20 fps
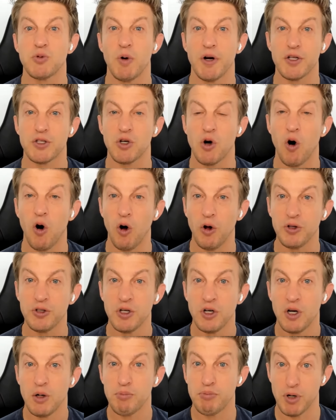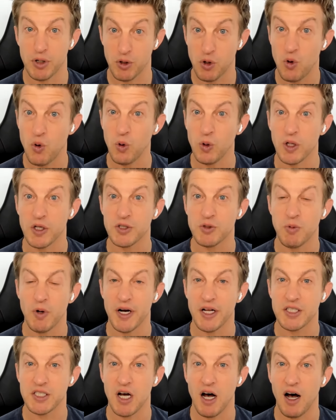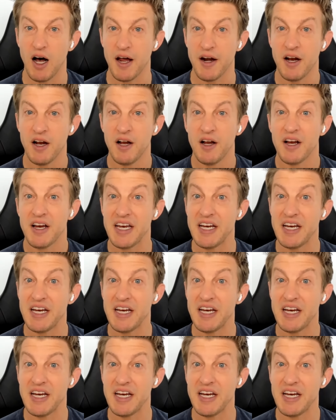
us when it's cold, but cool us when it's hot,